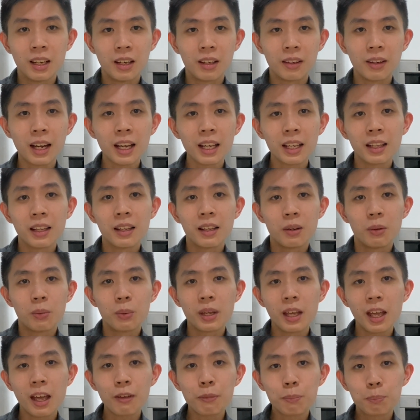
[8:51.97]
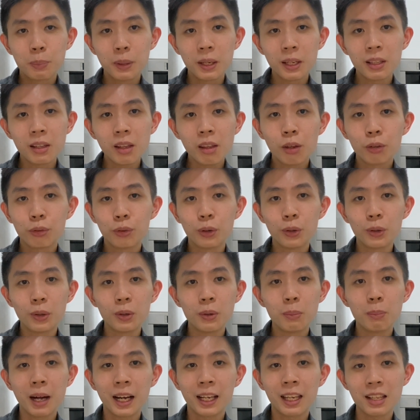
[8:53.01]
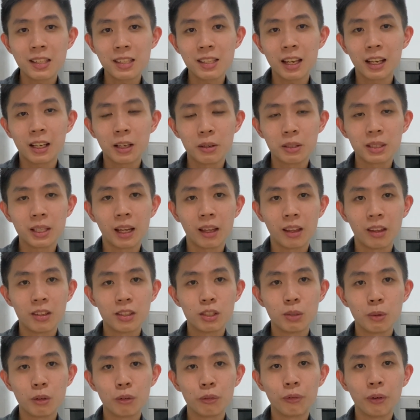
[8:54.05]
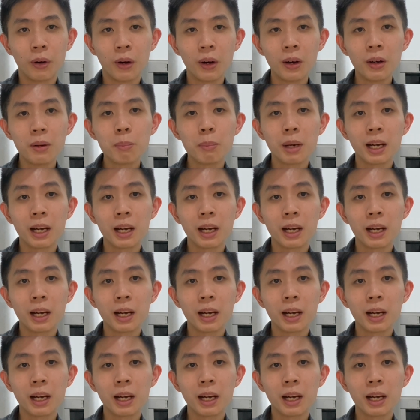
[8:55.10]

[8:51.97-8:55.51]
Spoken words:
Right? We have been through market cycles like this before.